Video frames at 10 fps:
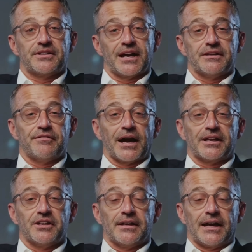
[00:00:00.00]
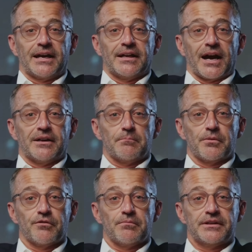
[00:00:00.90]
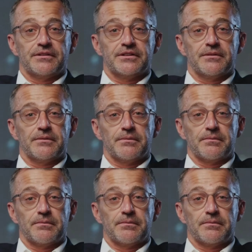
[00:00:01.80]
satisfaction and guide improvements.